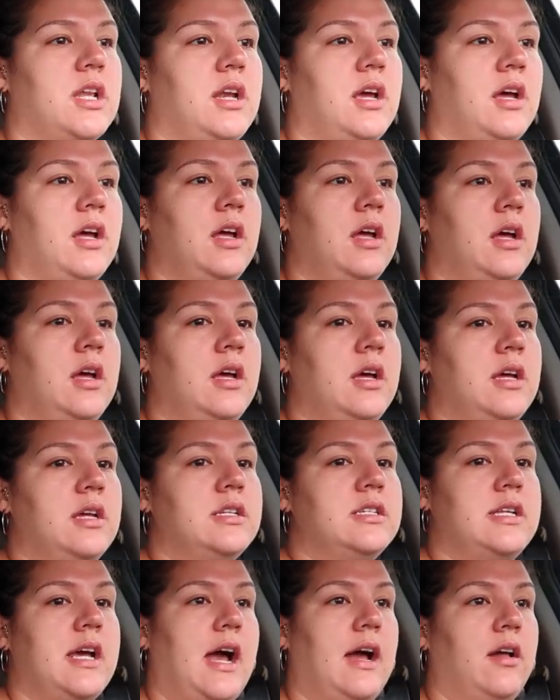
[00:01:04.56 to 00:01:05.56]
gonna
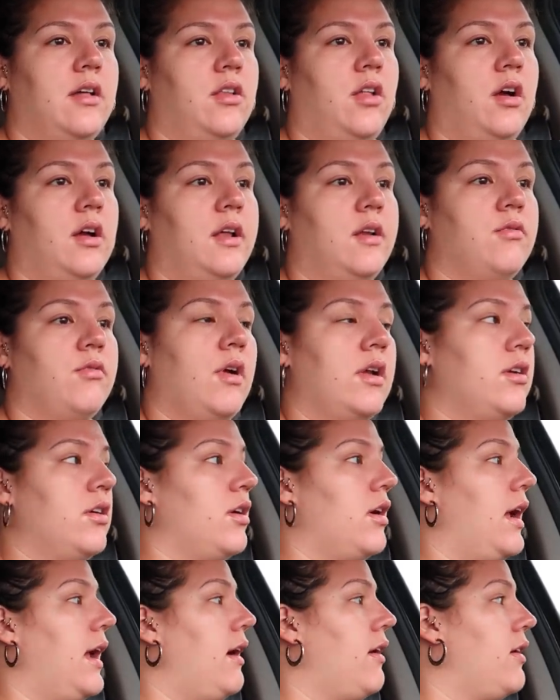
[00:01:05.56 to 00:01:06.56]
tag along and run
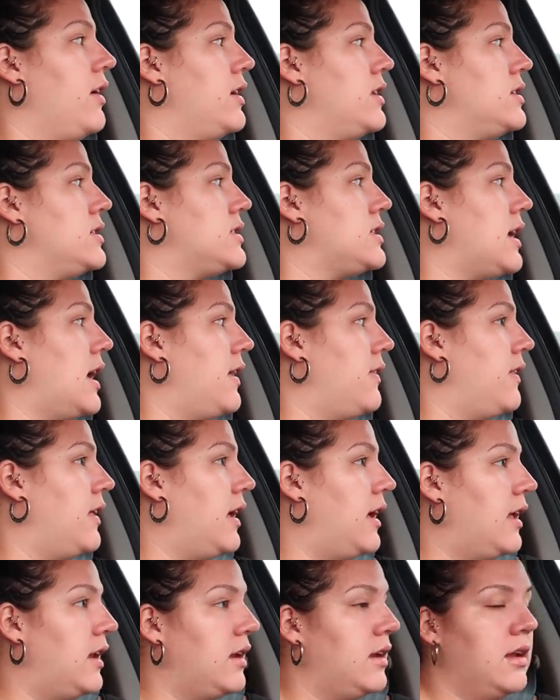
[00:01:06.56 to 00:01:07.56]
her errands, and
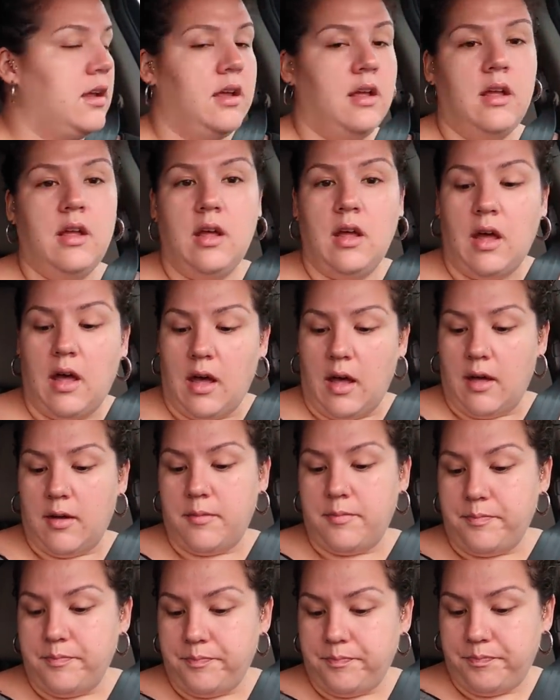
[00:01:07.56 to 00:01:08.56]
then
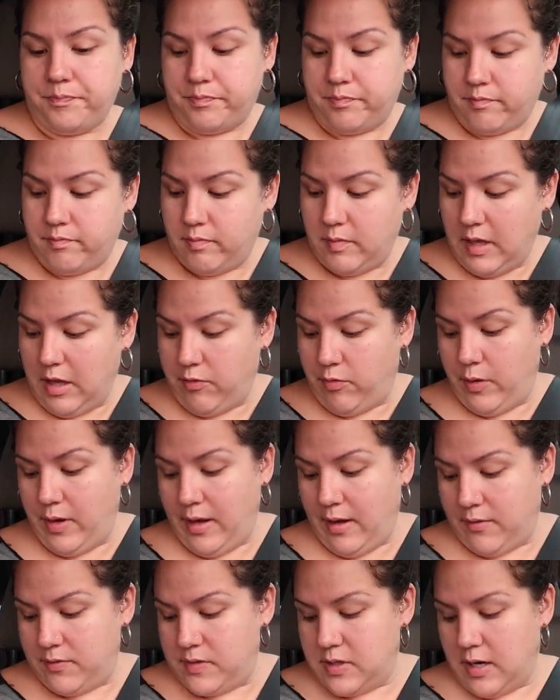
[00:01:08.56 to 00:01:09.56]
if we
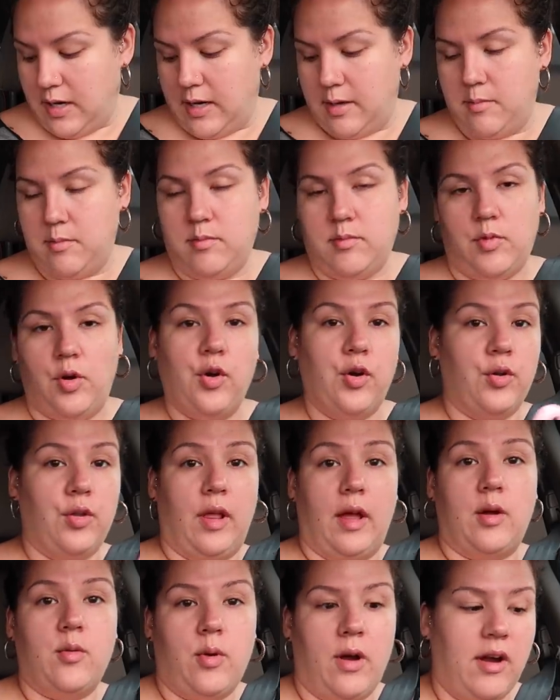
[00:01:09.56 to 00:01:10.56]
have time, or
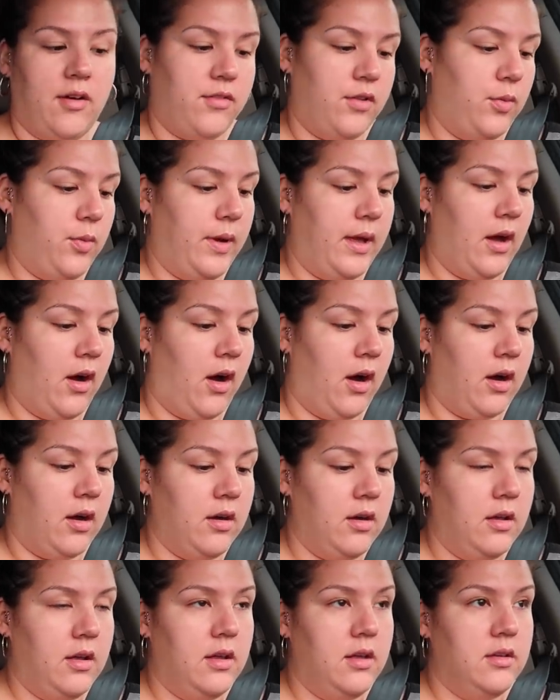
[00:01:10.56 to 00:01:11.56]
like wherever we
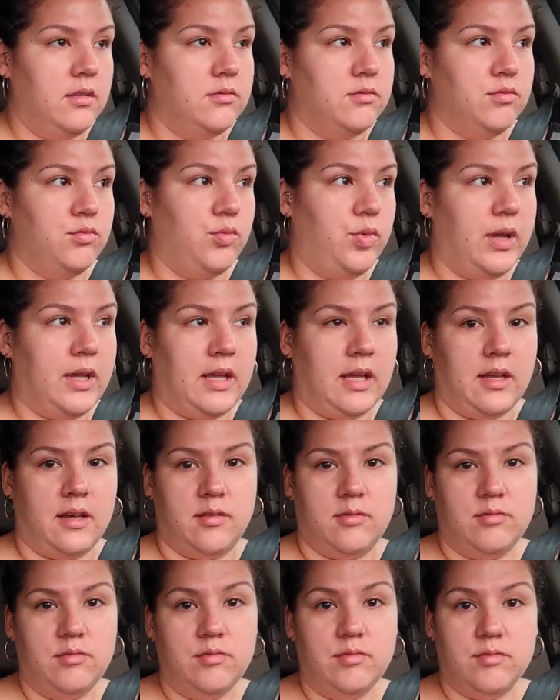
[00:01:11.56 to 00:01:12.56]
are, we
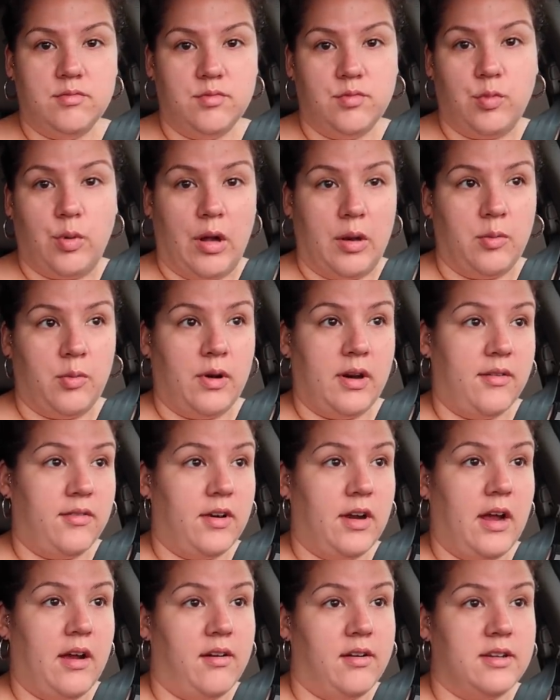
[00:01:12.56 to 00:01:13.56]
can run
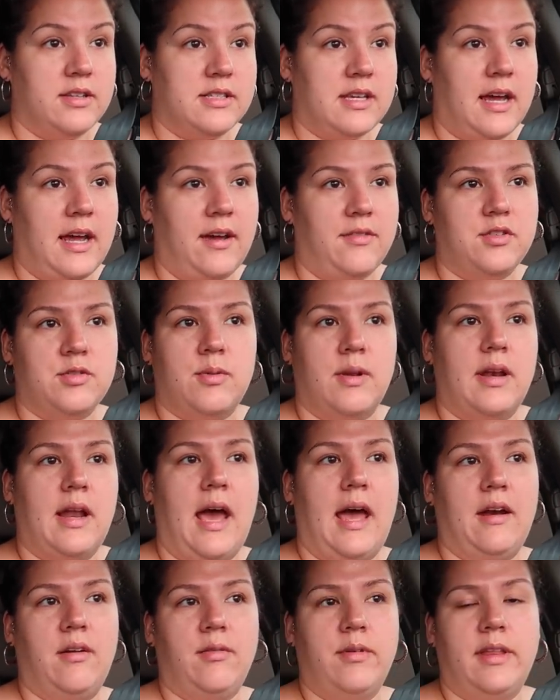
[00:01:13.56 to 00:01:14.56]
whatever errands I have to run.
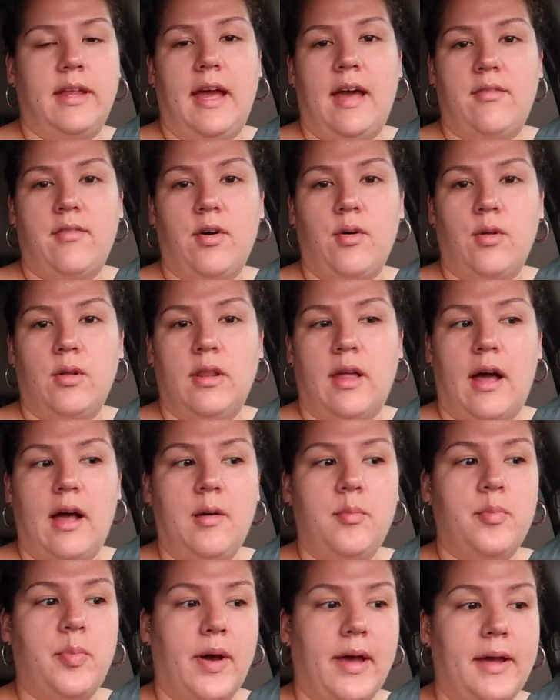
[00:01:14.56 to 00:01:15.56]
I don't really have a whole
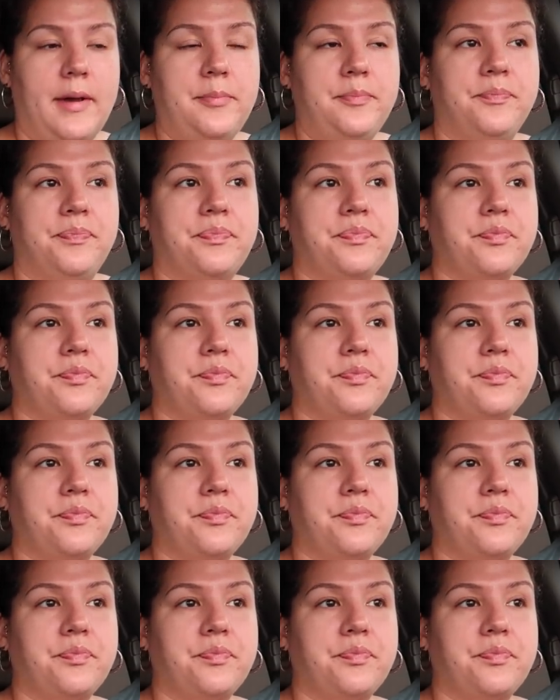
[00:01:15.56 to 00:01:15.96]
lot, but